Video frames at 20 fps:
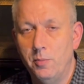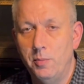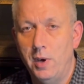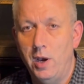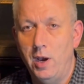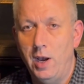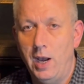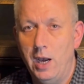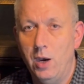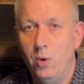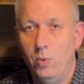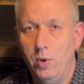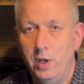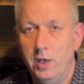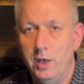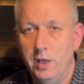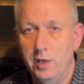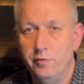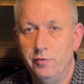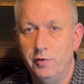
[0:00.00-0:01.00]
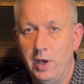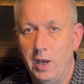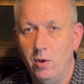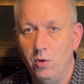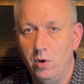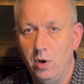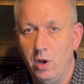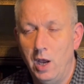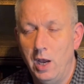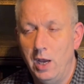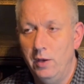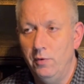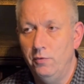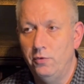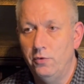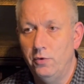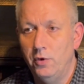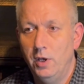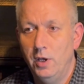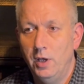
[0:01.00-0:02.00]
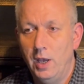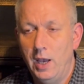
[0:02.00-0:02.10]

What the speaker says: about how we live our lives,